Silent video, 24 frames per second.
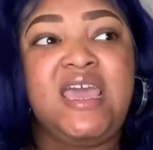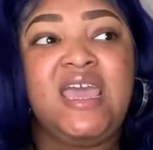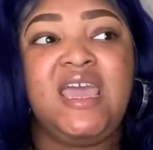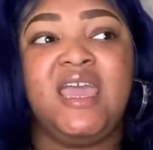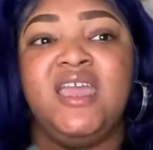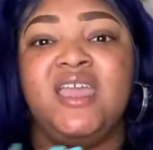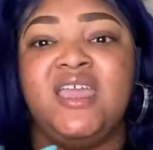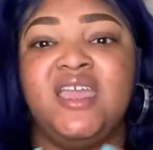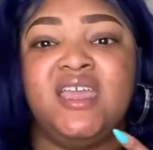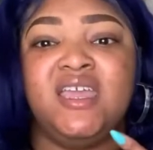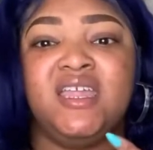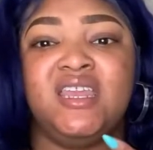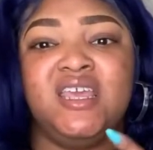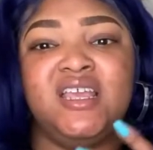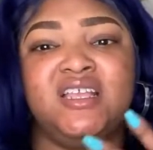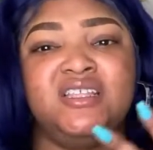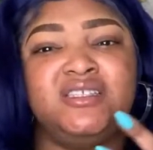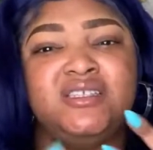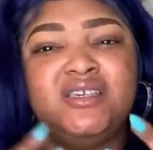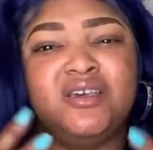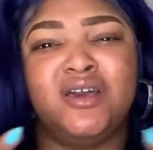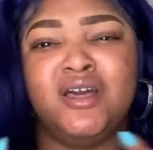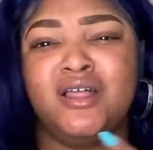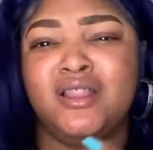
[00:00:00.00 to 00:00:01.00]
And it
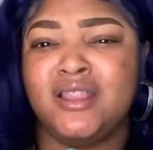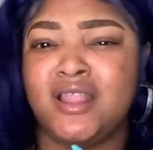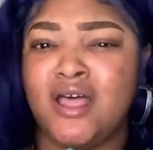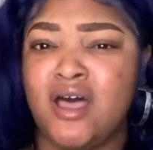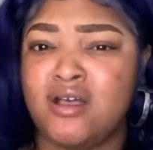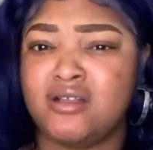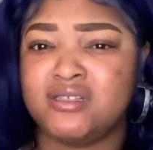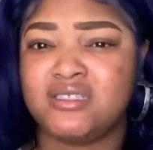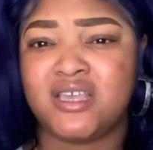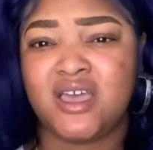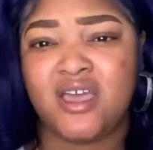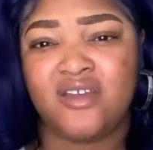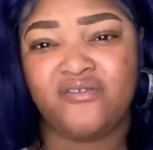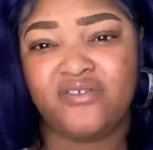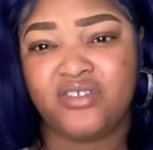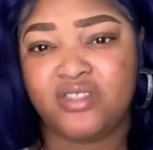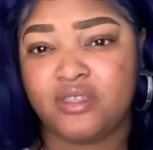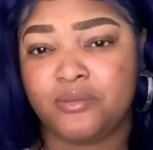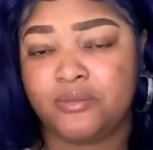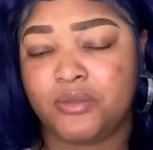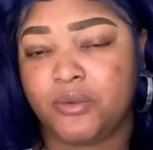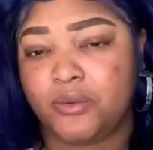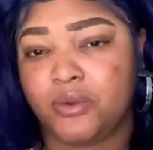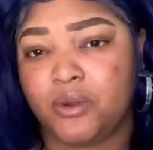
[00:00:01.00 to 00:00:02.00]
took a long time for
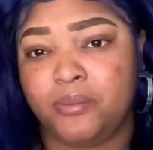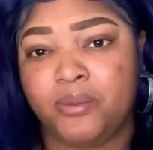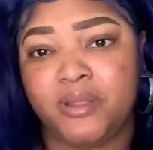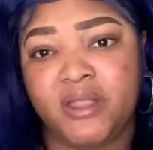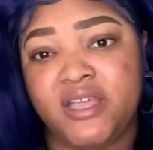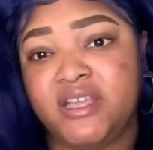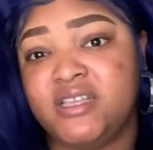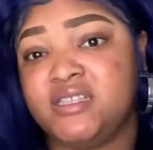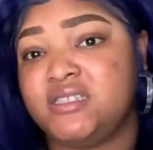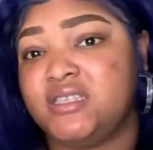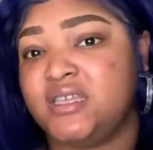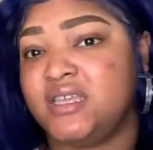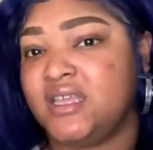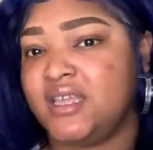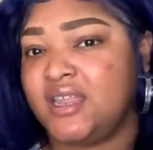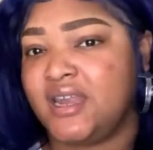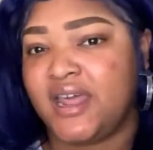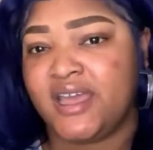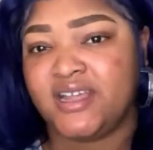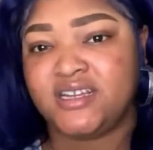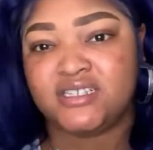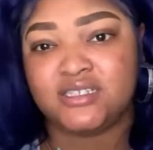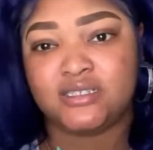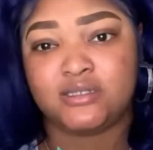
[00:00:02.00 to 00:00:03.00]
them to replace it, and
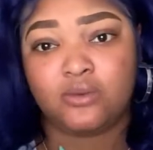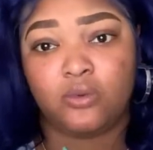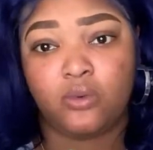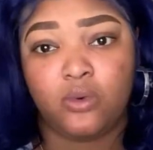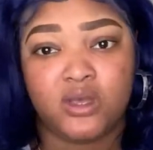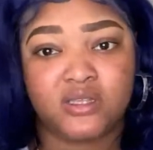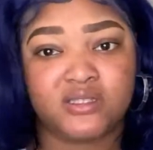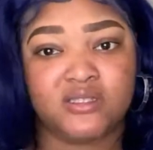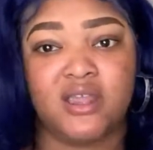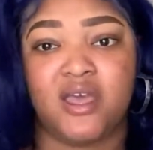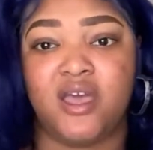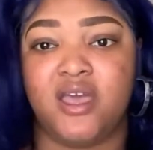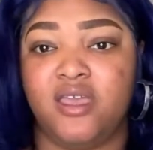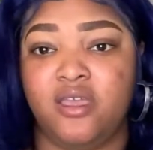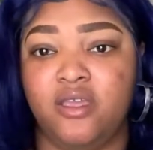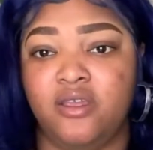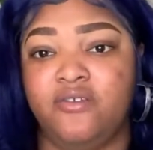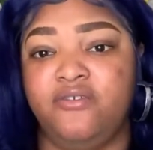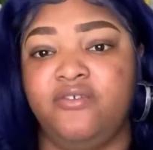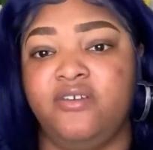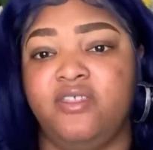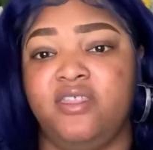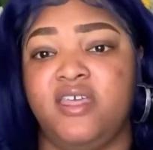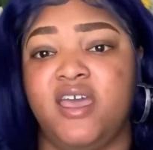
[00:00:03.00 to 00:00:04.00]
I just was not here
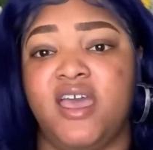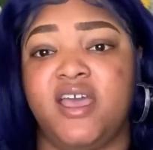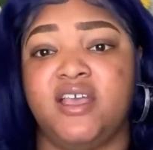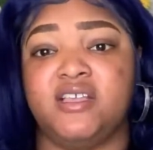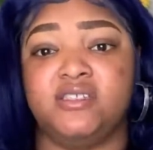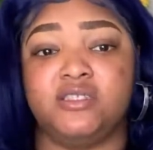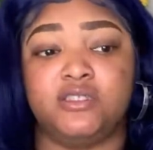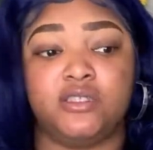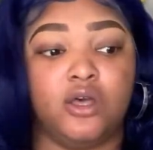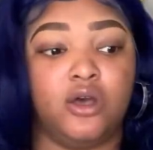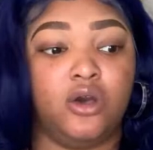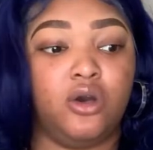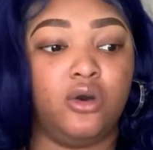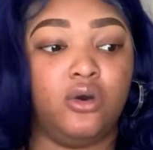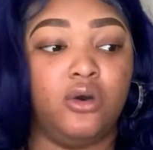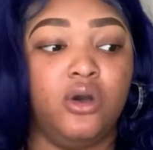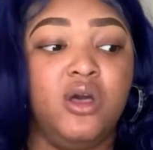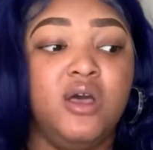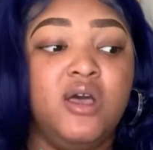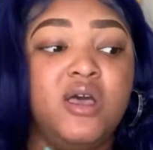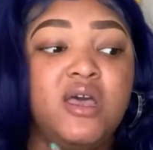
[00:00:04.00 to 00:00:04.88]
for that. So